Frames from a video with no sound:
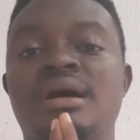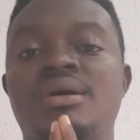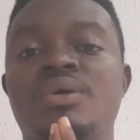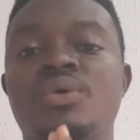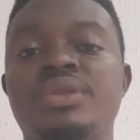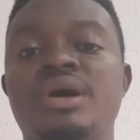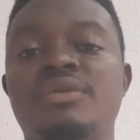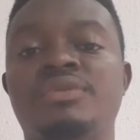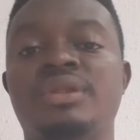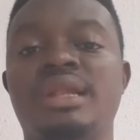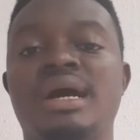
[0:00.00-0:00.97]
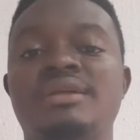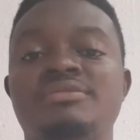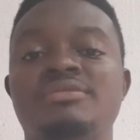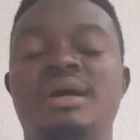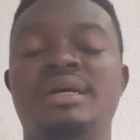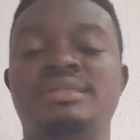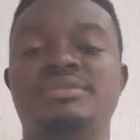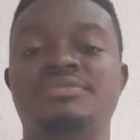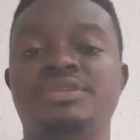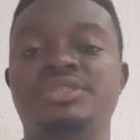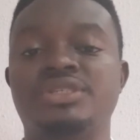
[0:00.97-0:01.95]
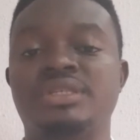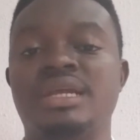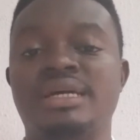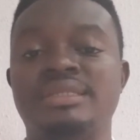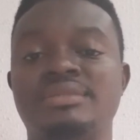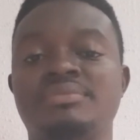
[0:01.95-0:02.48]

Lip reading: owner of the land as a virgin land.